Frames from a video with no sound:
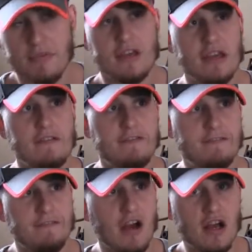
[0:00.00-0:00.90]
the
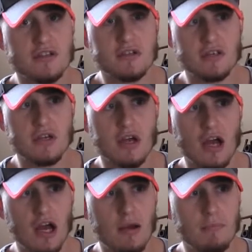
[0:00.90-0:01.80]
first
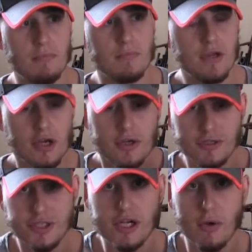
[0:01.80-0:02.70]

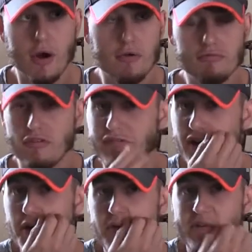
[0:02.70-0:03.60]
duo
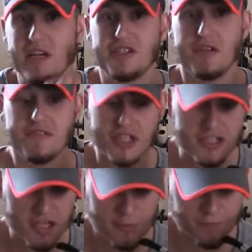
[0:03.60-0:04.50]
review. It was actually of
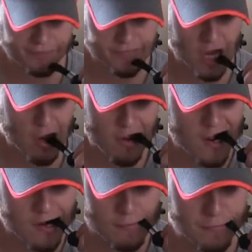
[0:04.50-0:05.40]
shisha,
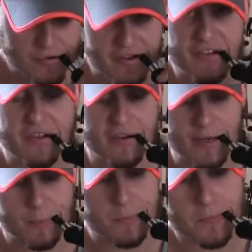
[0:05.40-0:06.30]
so he's in that.